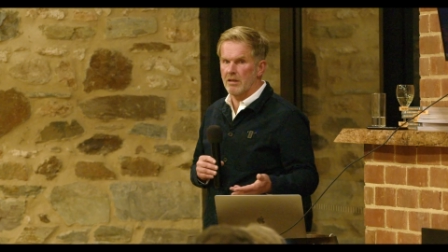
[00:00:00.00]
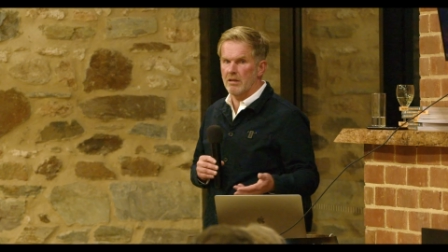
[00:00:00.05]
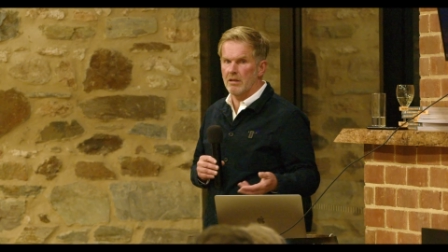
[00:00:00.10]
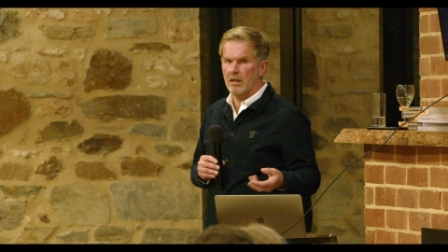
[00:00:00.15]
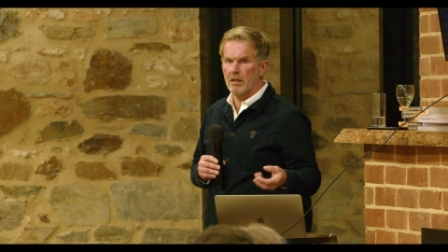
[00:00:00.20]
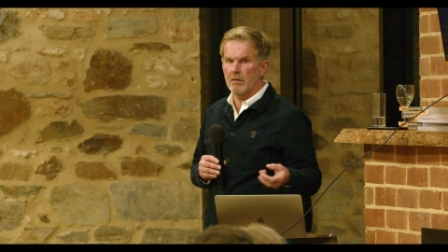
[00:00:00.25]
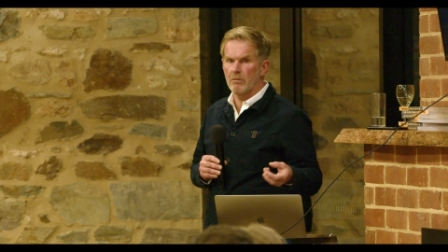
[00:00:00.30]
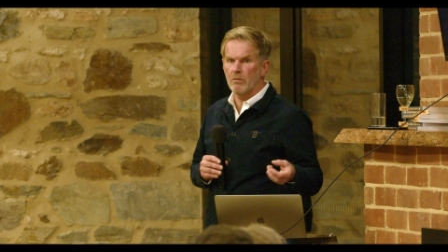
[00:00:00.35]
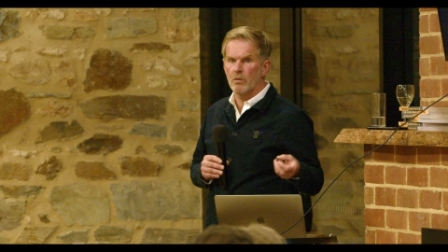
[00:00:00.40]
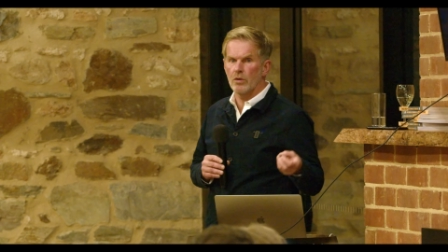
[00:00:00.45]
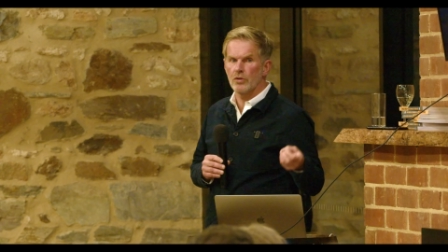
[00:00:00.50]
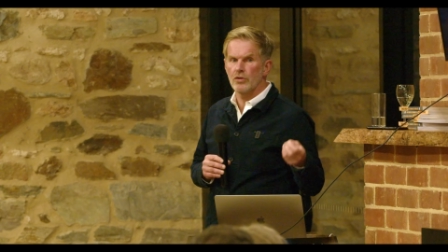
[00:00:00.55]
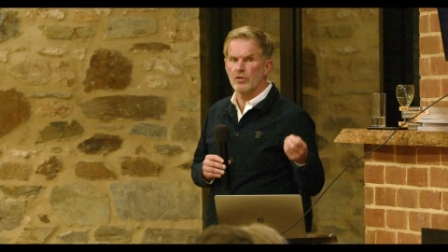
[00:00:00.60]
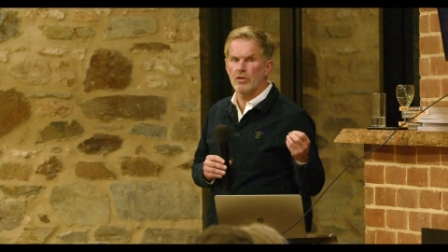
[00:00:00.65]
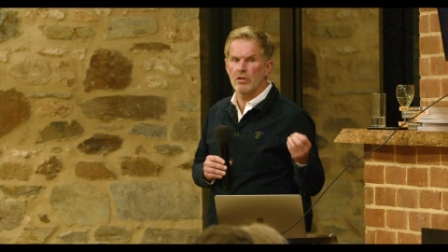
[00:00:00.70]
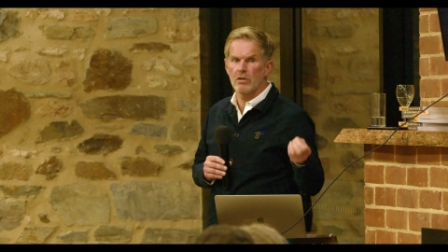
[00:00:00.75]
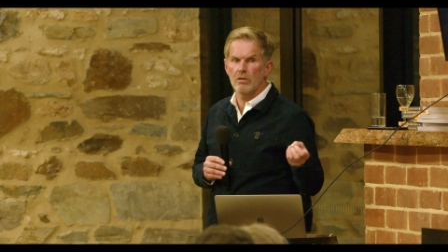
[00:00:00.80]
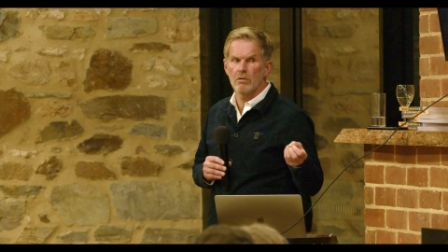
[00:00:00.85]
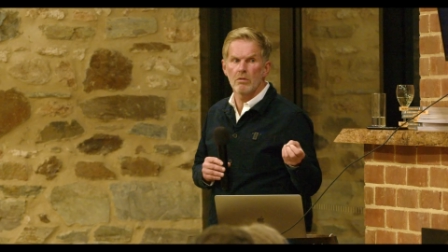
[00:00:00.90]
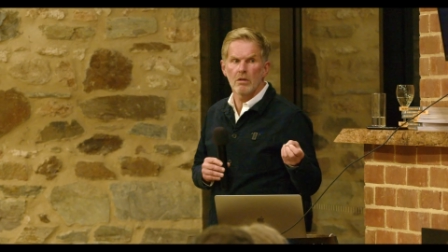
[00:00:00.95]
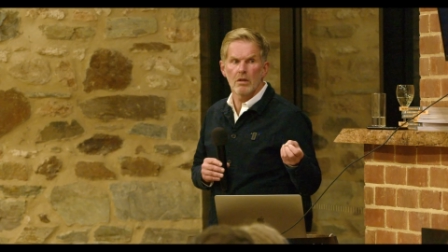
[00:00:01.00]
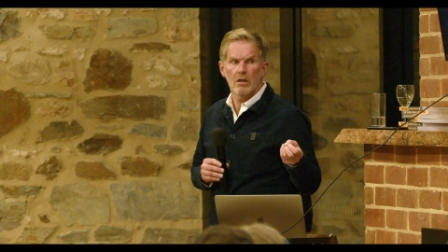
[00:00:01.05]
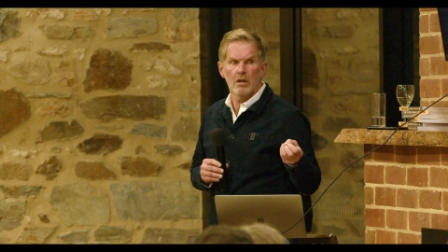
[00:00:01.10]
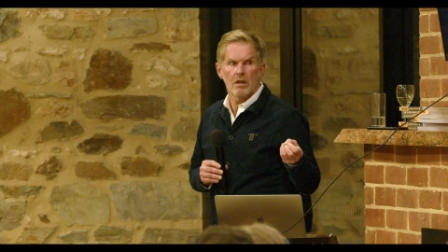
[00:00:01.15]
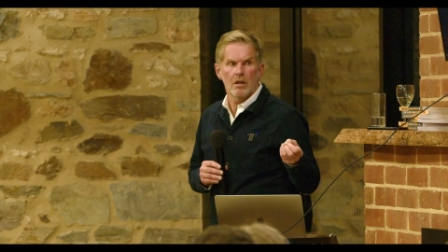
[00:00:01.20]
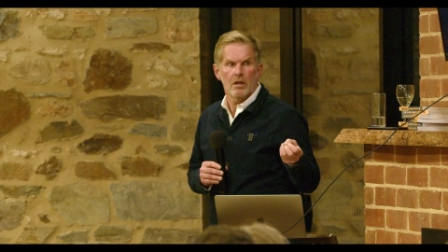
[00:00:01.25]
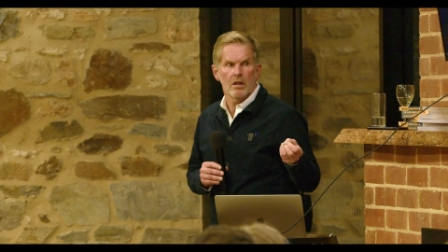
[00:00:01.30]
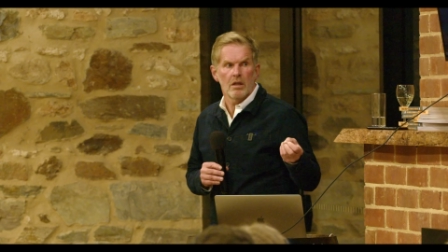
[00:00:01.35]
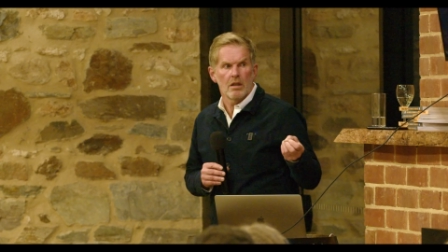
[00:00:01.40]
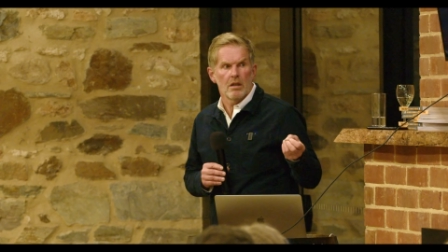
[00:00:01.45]
And they once you
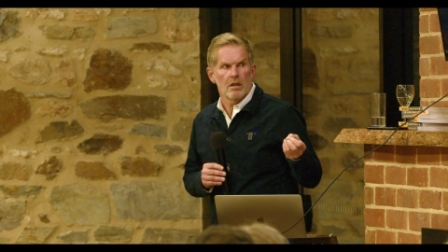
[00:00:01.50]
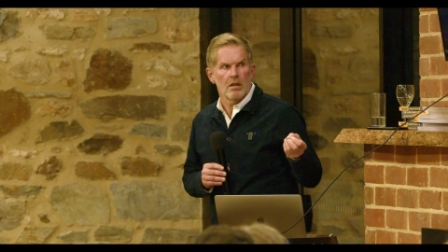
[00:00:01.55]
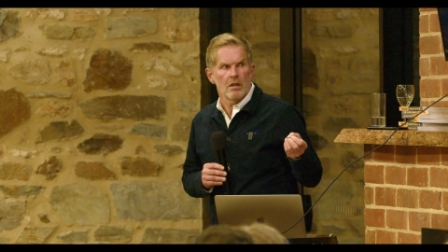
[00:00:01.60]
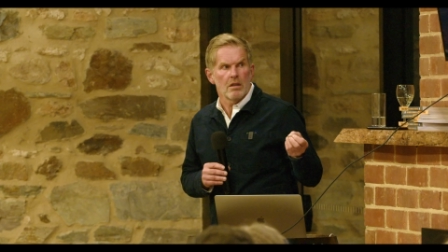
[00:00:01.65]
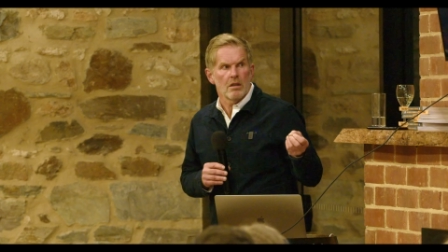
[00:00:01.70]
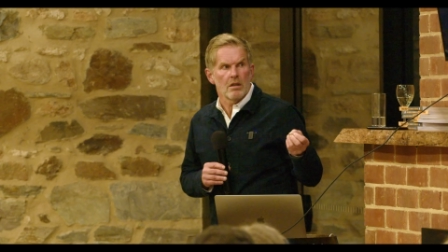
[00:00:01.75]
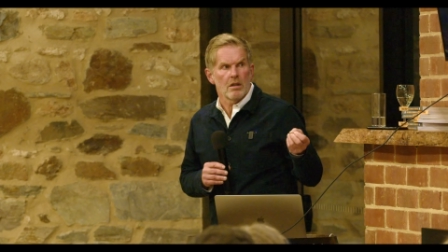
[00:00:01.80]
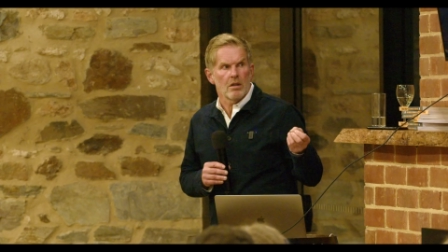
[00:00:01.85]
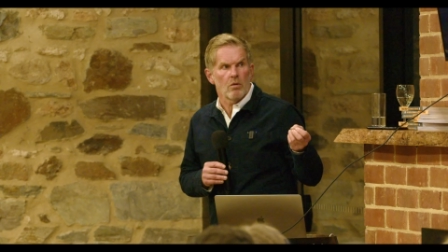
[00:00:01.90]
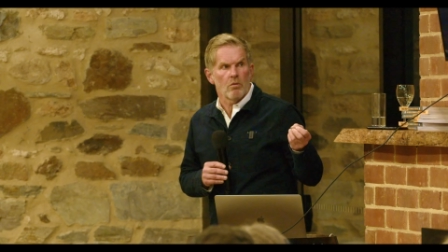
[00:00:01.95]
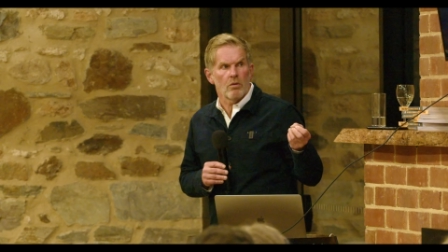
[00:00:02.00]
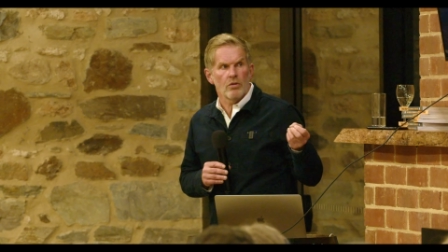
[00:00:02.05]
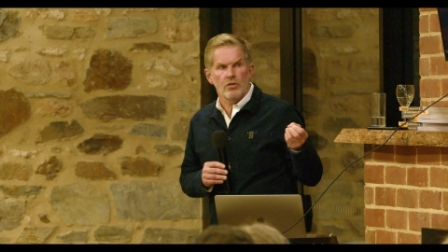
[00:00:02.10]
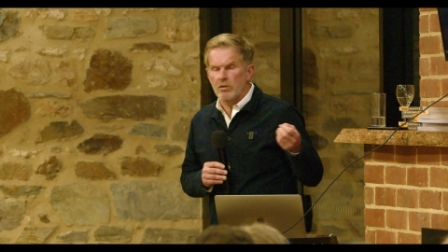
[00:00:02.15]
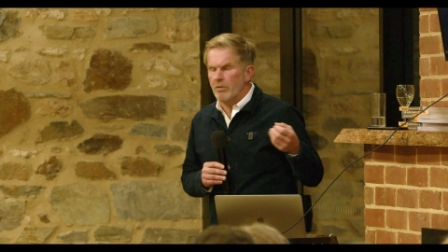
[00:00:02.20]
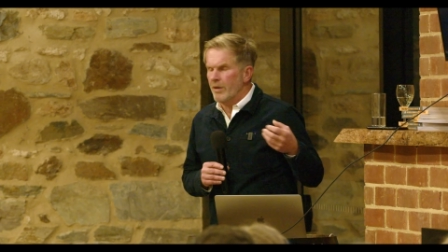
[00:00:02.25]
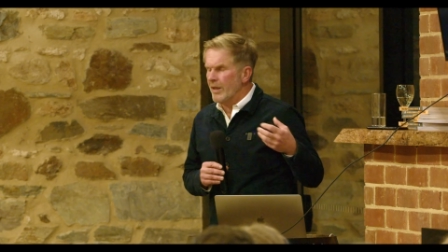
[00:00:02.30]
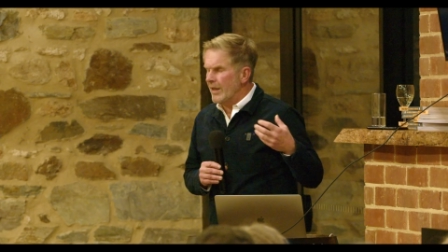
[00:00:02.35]
once you